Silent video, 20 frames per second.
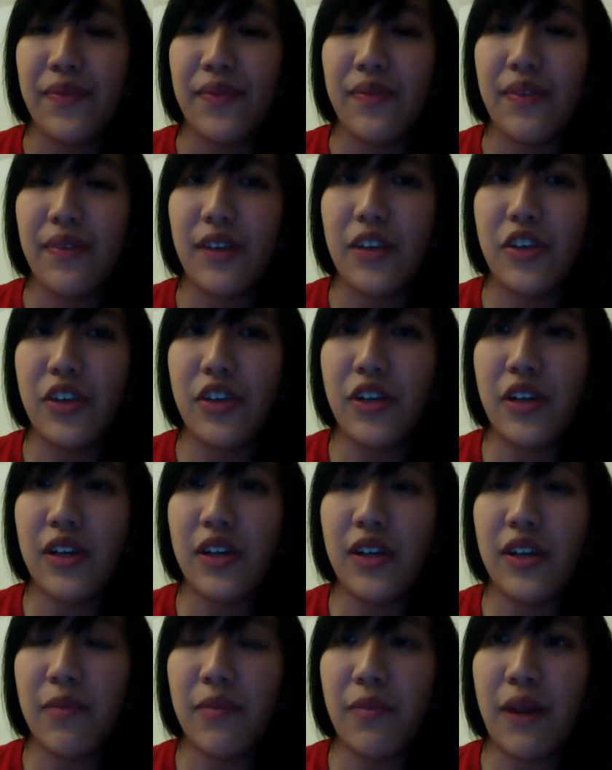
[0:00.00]

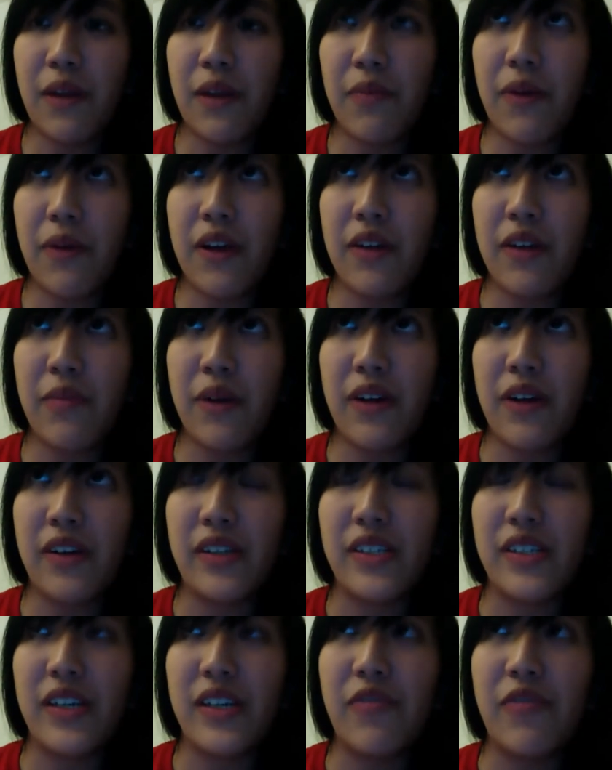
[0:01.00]
she might have brought it upon
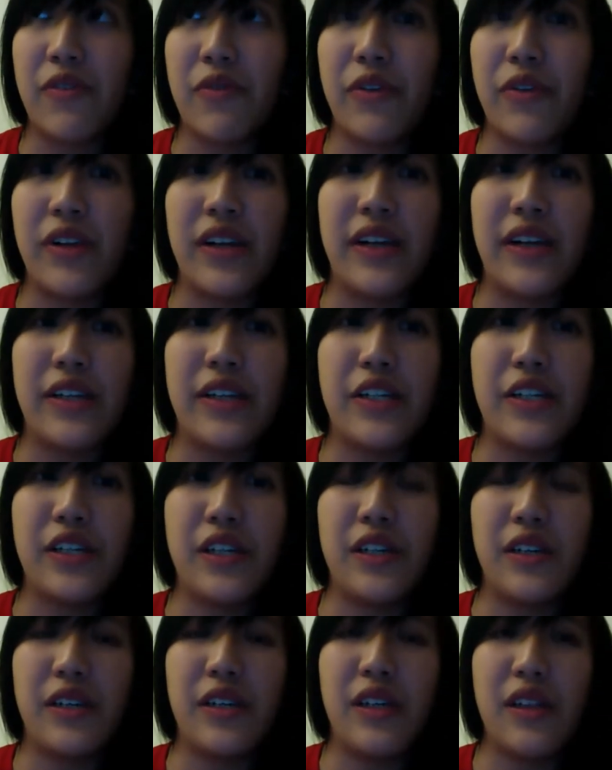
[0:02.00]
herself when really
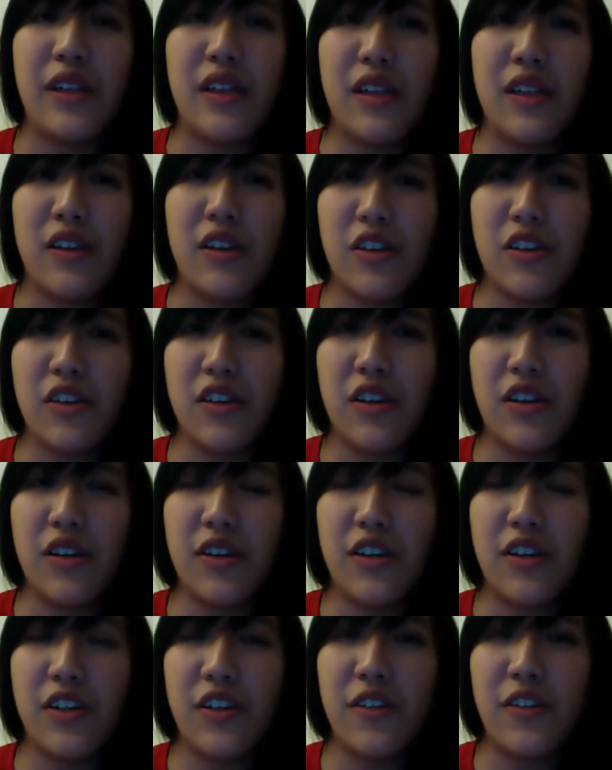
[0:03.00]
she
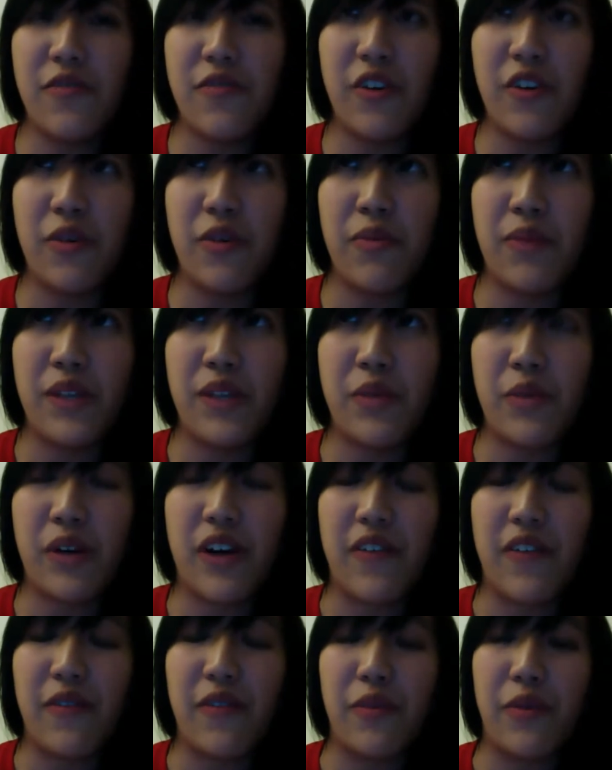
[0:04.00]
should feel much more
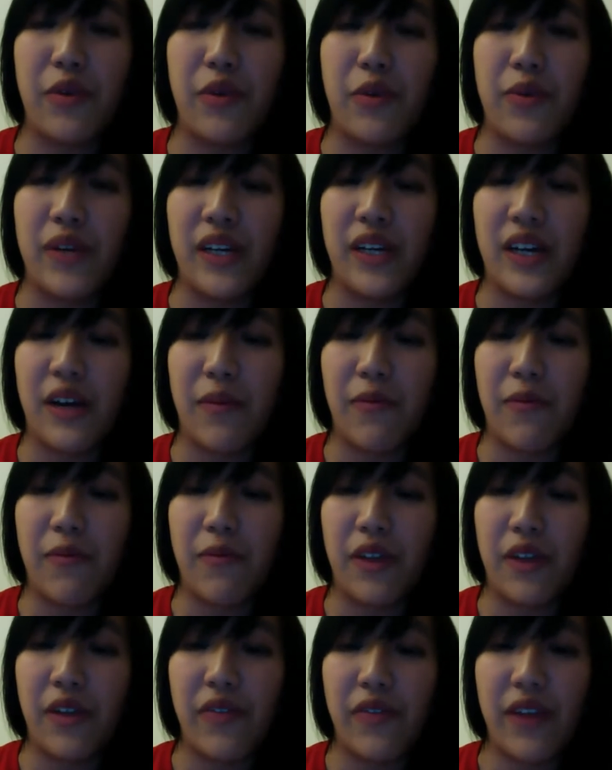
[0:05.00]
comfortable opening up with
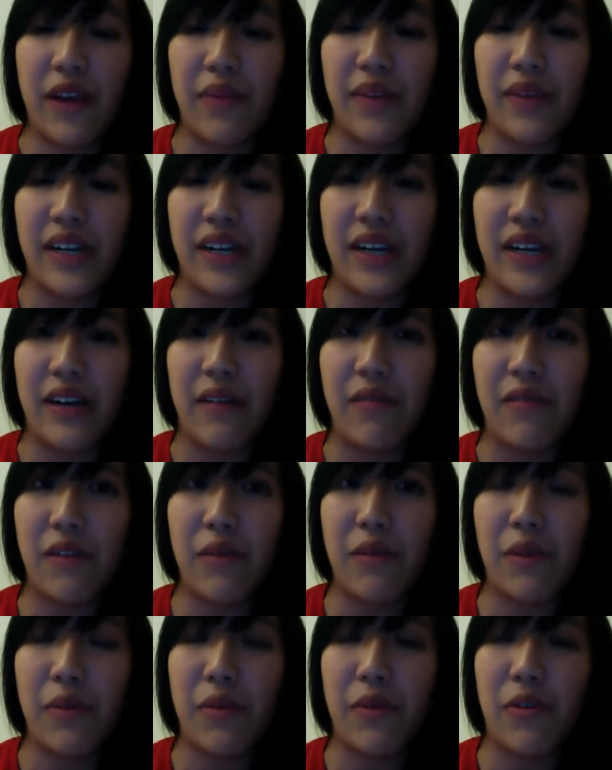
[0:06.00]
her family and with
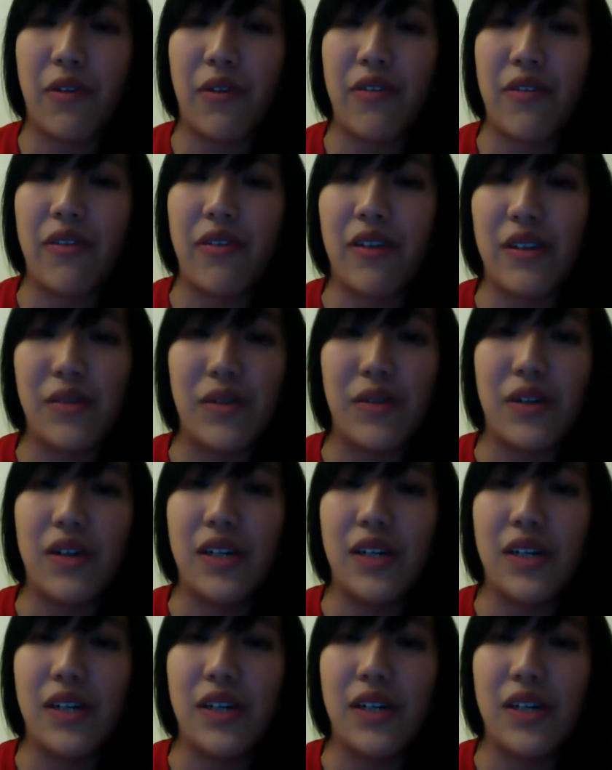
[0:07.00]
people around her as well.